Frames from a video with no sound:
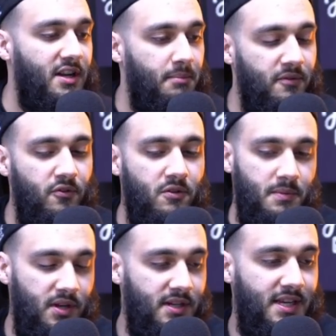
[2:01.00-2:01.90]
Grounded before
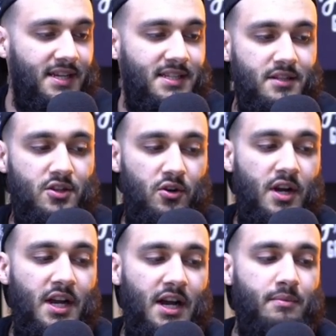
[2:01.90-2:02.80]
Ramadan kicks in.
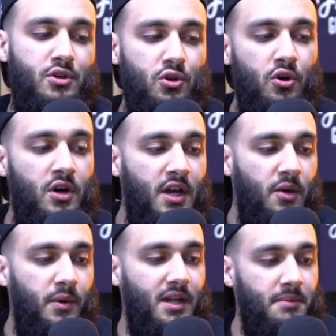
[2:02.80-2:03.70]
So I'm sure
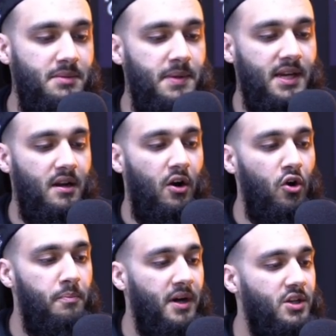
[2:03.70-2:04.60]
we're going to be speaking a
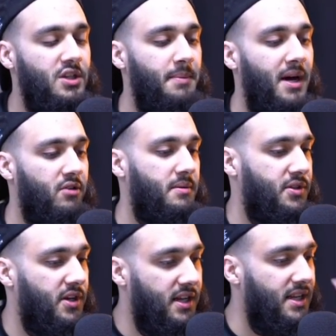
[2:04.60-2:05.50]
whole bunch about
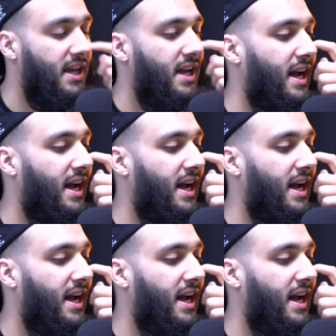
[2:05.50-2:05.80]
Ramadan.